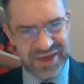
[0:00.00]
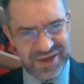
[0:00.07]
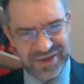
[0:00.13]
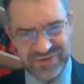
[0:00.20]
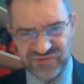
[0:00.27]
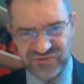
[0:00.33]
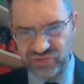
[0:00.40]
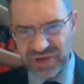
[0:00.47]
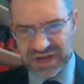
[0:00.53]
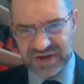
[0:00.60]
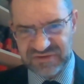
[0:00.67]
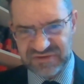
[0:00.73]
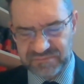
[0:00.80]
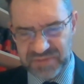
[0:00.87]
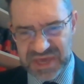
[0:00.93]
strictly
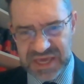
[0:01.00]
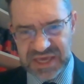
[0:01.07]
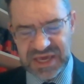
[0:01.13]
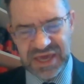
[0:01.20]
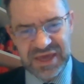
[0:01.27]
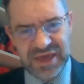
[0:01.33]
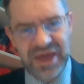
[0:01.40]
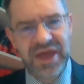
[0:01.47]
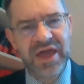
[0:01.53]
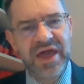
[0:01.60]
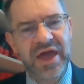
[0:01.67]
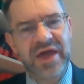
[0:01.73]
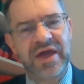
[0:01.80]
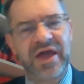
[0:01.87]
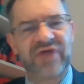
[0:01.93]
speaking,
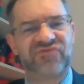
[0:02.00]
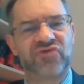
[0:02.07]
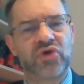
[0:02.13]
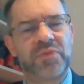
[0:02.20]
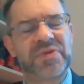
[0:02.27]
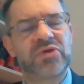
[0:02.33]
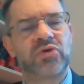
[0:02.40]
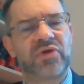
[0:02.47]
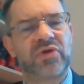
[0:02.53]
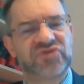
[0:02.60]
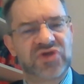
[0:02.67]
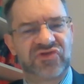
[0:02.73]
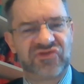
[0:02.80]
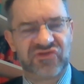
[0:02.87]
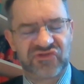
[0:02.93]
as the European Court of
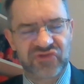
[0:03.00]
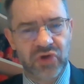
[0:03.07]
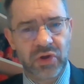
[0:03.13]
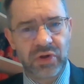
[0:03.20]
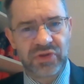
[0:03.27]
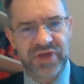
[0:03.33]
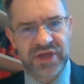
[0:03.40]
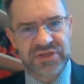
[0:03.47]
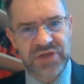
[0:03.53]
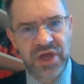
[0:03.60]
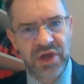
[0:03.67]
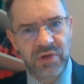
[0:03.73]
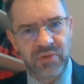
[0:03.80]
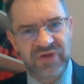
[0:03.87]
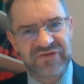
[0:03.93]
Justice called it,
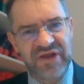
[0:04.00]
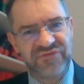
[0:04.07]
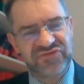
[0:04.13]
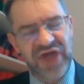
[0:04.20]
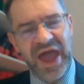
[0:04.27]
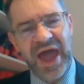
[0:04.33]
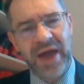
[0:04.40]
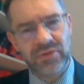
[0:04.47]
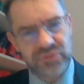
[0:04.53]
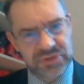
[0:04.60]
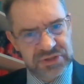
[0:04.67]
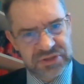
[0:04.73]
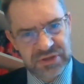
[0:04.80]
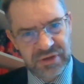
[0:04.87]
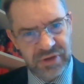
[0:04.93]
was left out
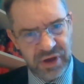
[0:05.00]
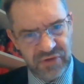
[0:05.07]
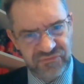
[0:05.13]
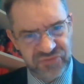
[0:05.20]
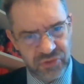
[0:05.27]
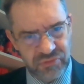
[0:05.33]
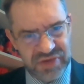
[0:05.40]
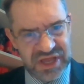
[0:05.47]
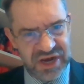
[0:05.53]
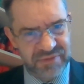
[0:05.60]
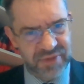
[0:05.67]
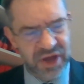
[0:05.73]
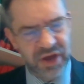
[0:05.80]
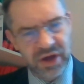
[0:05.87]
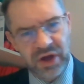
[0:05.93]
of the
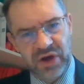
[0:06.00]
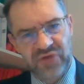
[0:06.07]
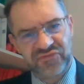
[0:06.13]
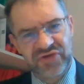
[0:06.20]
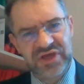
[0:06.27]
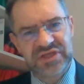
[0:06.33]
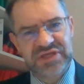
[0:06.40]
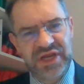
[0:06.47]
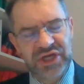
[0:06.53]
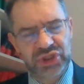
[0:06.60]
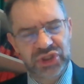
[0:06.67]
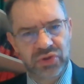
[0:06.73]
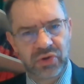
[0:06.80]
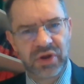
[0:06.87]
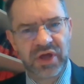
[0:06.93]
realm of
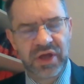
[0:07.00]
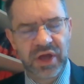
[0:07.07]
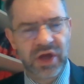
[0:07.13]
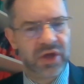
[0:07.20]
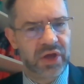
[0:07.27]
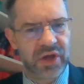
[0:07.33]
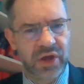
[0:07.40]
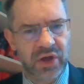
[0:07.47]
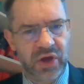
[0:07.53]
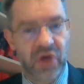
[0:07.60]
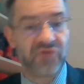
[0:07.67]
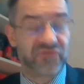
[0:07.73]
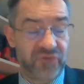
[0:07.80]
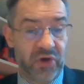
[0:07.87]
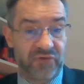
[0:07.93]
international,
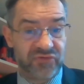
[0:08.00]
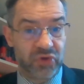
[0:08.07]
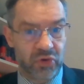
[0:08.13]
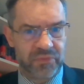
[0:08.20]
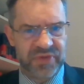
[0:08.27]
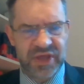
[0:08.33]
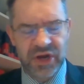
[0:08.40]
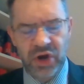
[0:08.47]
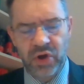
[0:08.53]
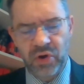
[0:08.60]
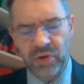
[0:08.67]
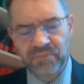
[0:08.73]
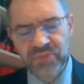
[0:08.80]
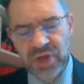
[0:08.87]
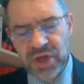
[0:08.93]
of European
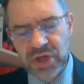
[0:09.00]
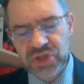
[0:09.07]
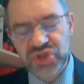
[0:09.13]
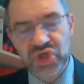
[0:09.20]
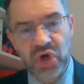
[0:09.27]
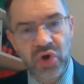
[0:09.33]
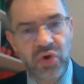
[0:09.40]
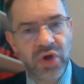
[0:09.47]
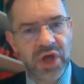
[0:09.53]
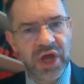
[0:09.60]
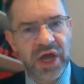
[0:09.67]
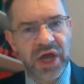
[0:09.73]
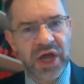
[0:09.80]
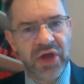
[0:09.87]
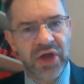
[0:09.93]
law. So
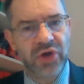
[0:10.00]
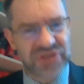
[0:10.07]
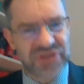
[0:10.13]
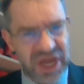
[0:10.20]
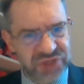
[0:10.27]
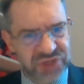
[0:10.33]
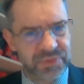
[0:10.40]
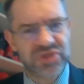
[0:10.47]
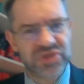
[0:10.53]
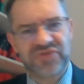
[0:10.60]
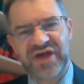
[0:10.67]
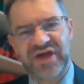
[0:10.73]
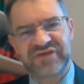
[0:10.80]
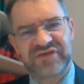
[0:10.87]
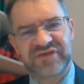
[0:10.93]
attachment of
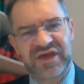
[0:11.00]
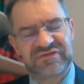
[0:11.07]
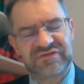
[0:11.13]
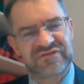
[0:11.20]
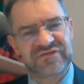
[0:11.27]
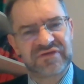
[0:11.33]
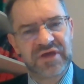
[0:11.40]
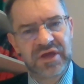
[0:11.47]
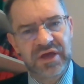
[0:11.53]
assets,